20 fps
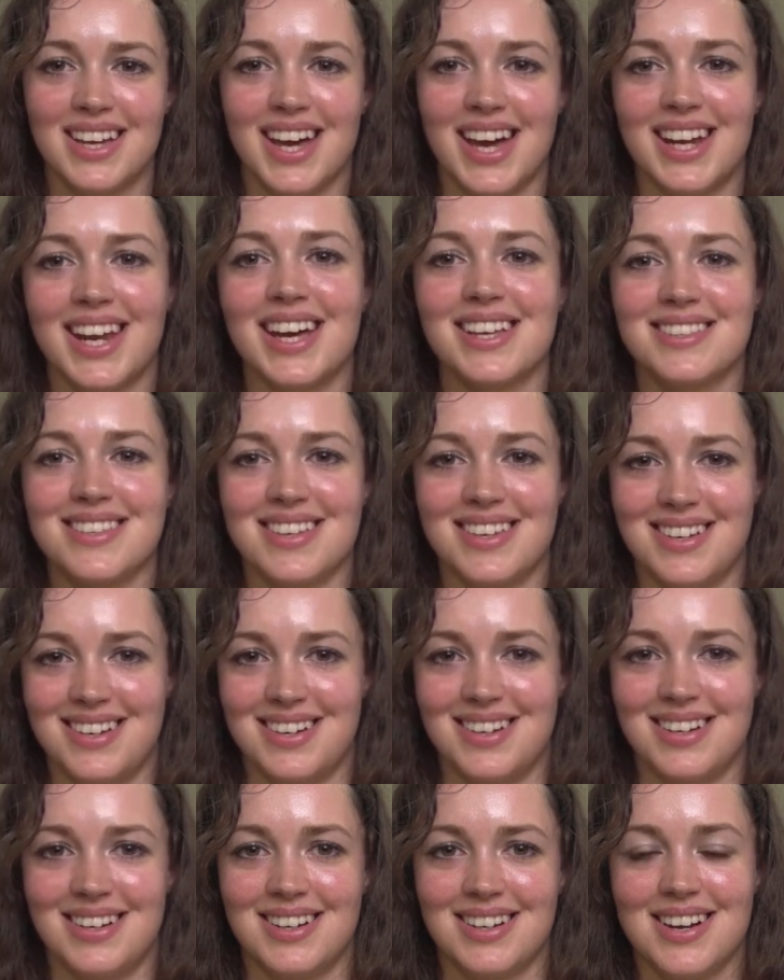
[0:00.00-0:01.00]
Annette
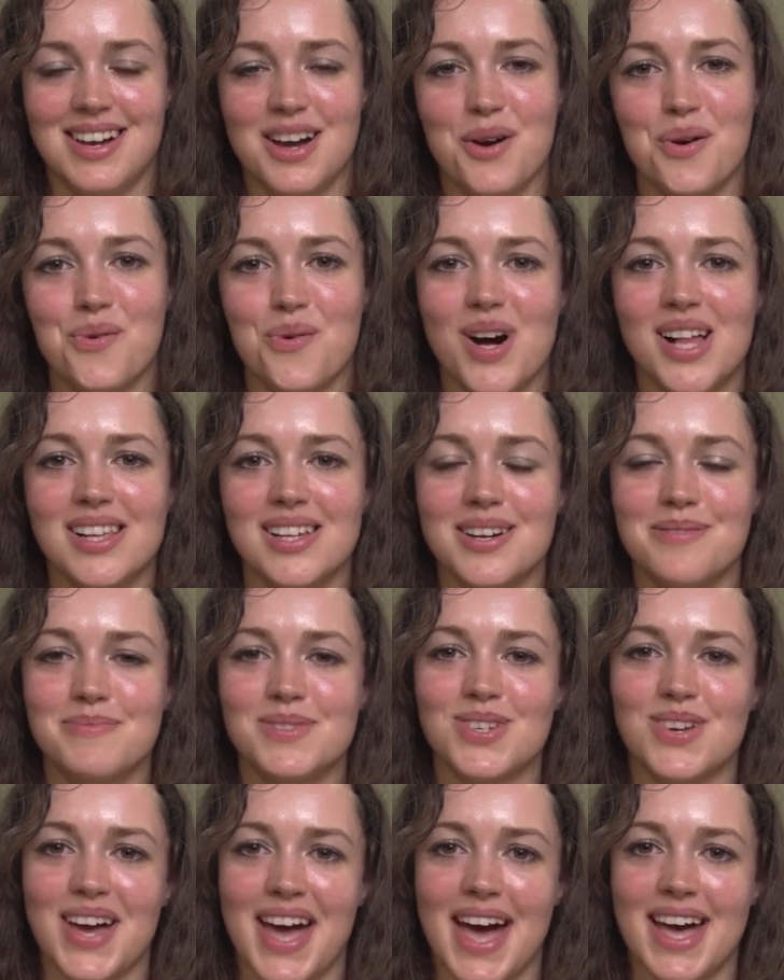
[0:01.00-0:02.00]
here. Welcome
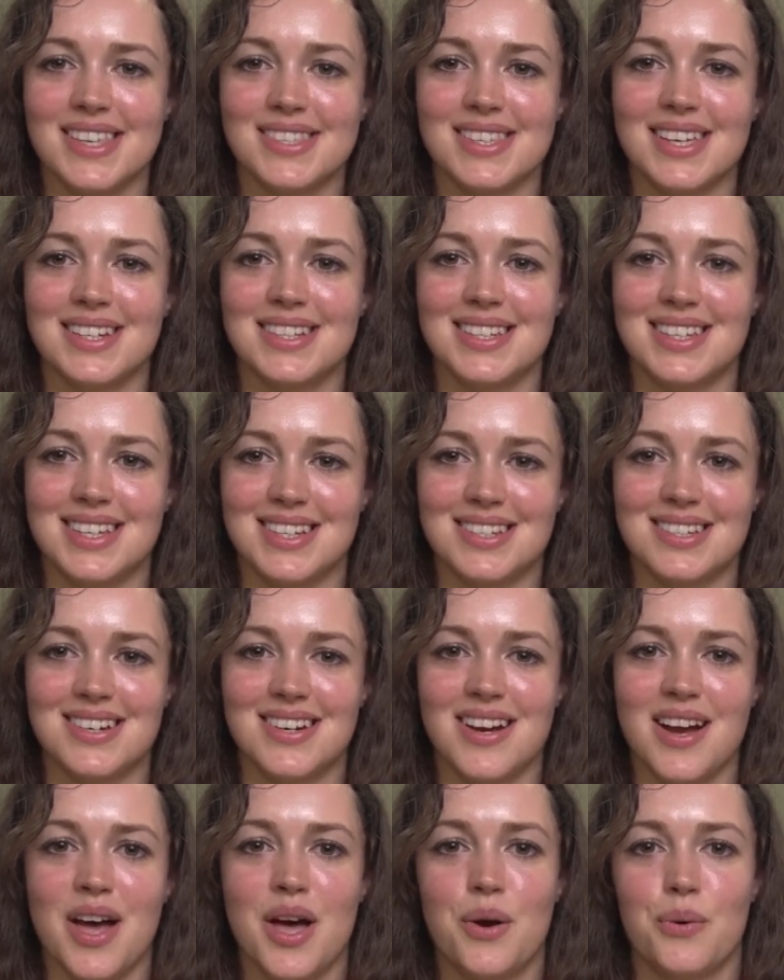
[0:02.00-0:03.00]
to Ask a
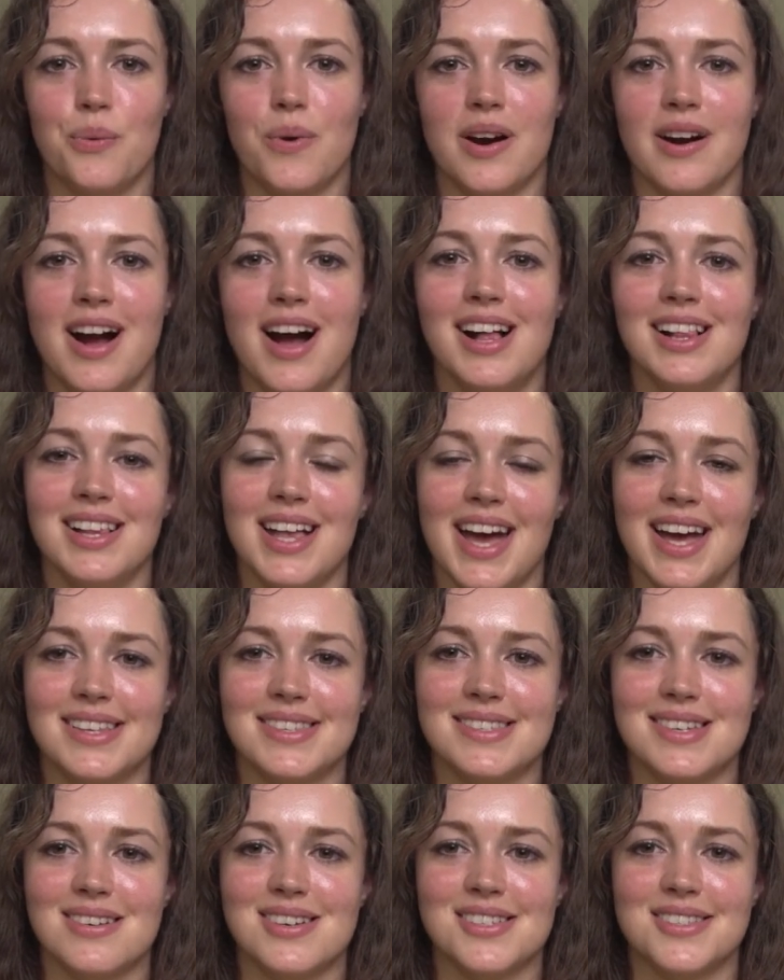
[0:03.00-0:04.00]
Teacher, where I'll
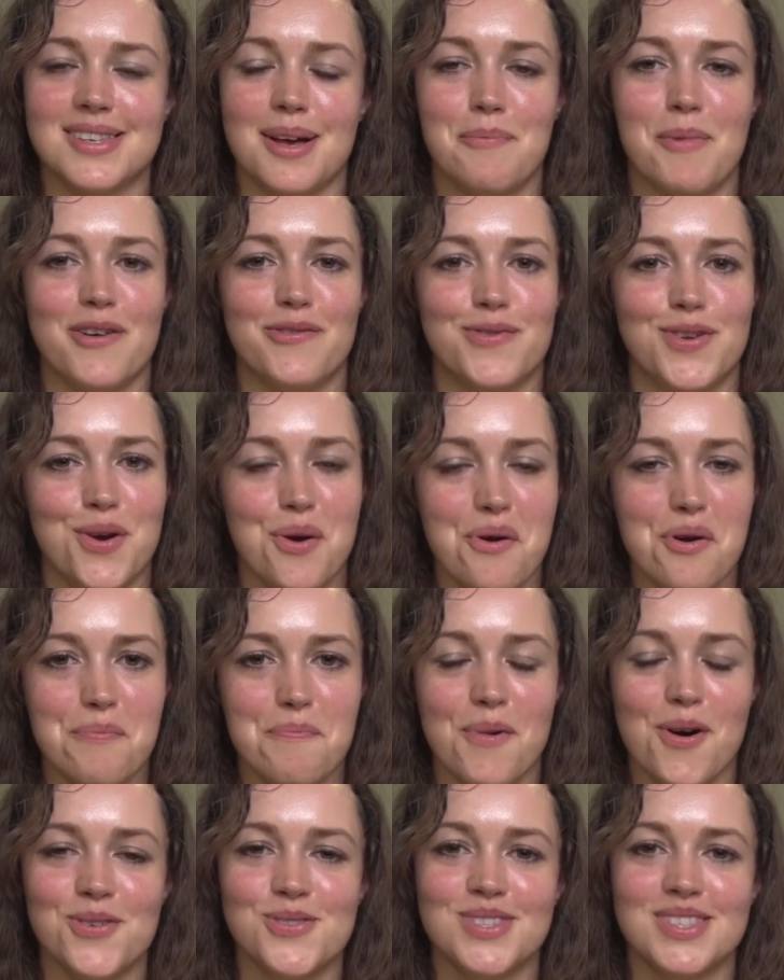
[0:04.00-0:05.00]
answer some of your
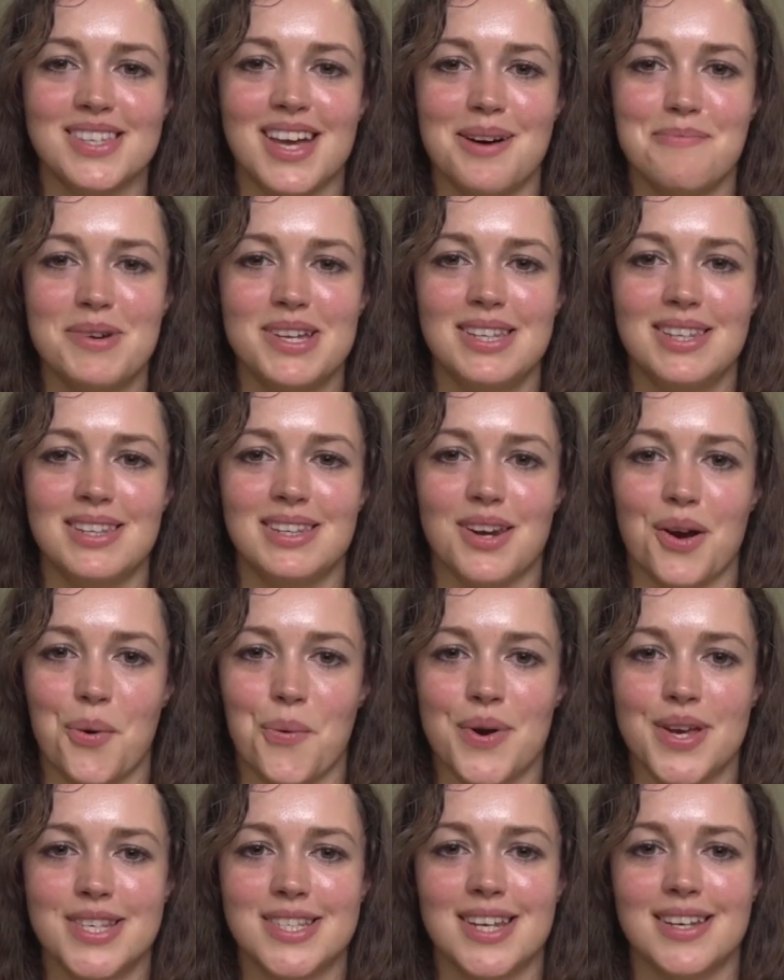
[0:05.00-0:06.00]
most common
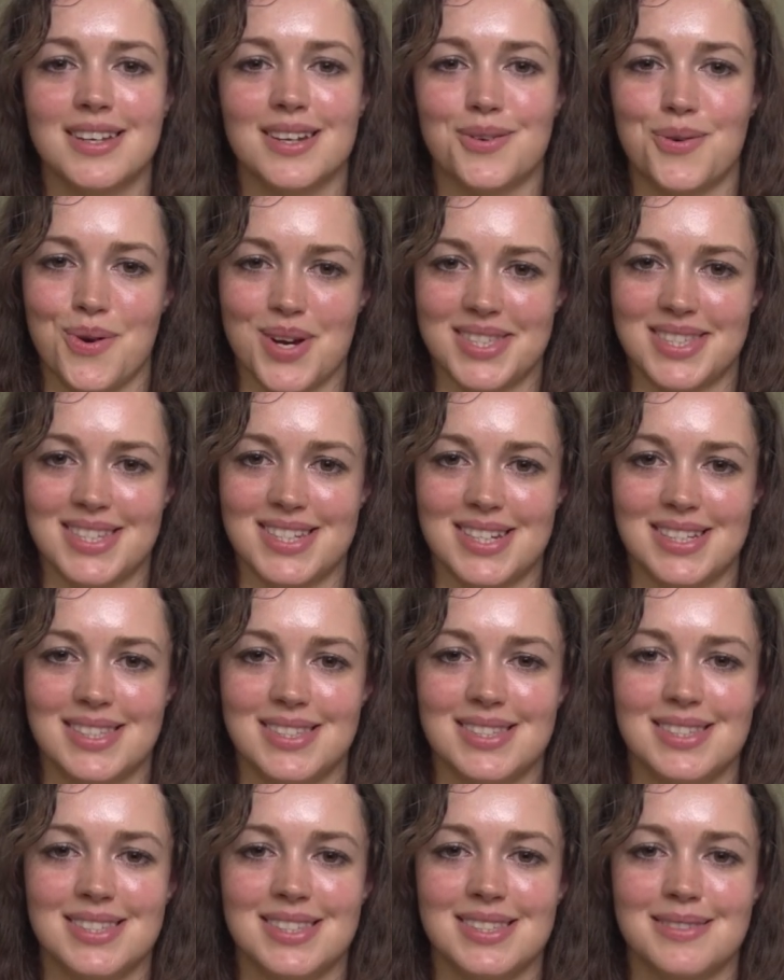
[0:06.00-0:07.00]
Norwegian
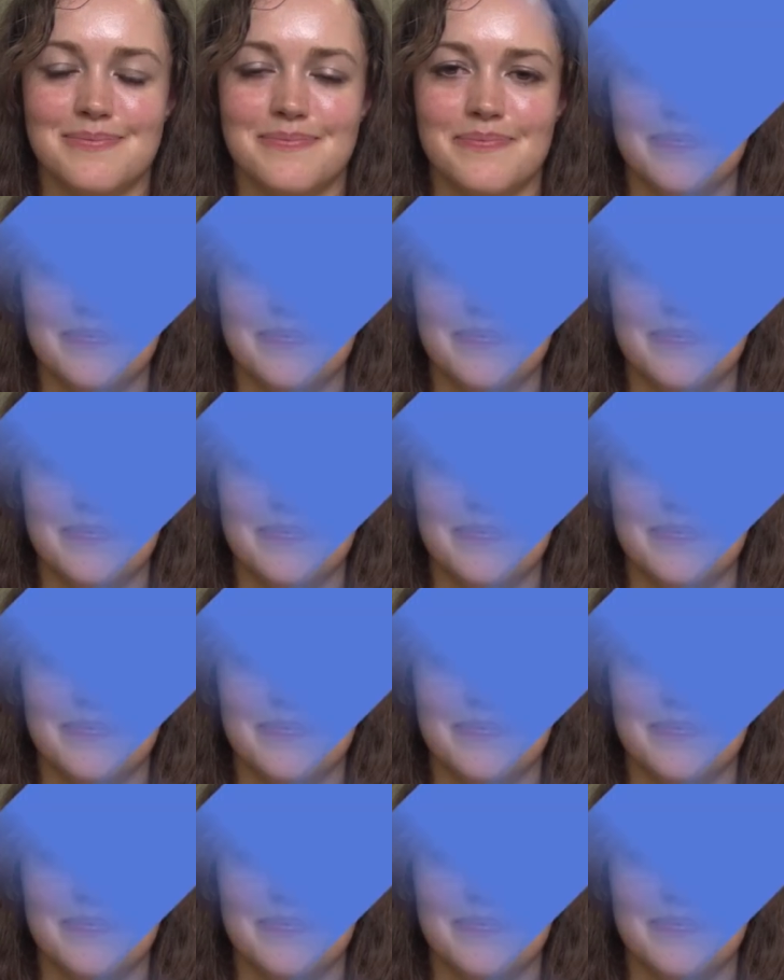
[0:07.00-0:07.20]
questions.